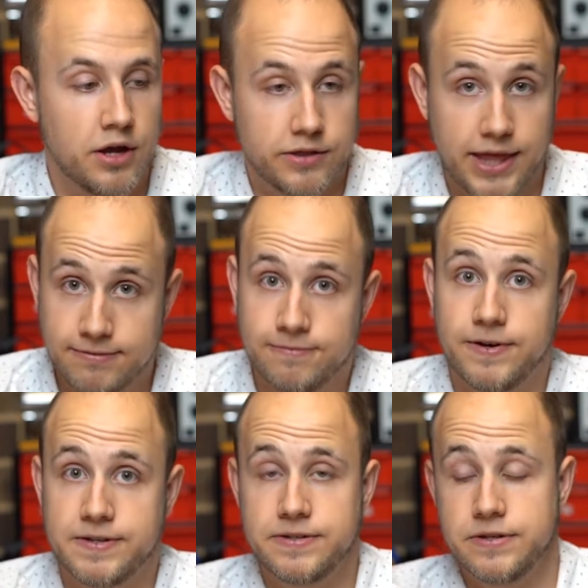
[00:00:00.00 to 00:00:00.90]
They've
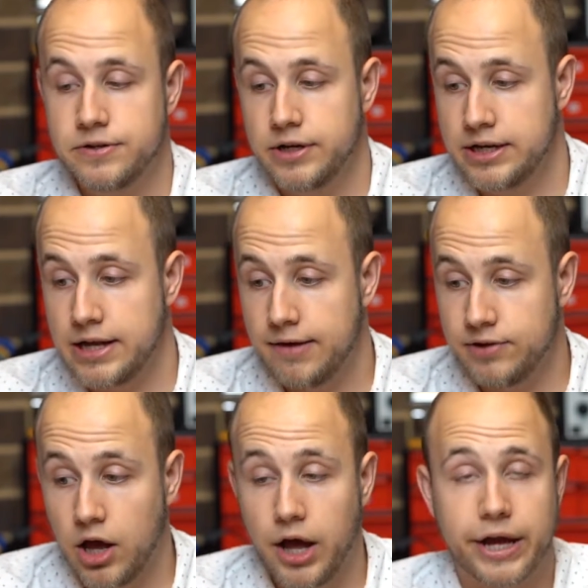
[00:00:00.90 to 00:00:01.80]
invested in having
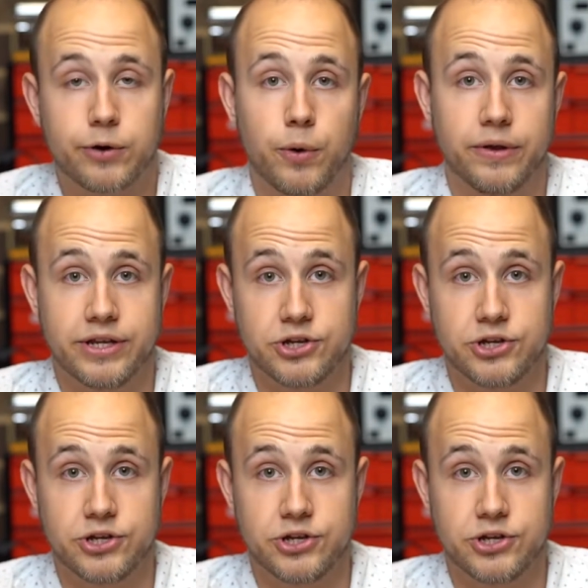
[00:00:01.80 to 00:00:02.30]
high quality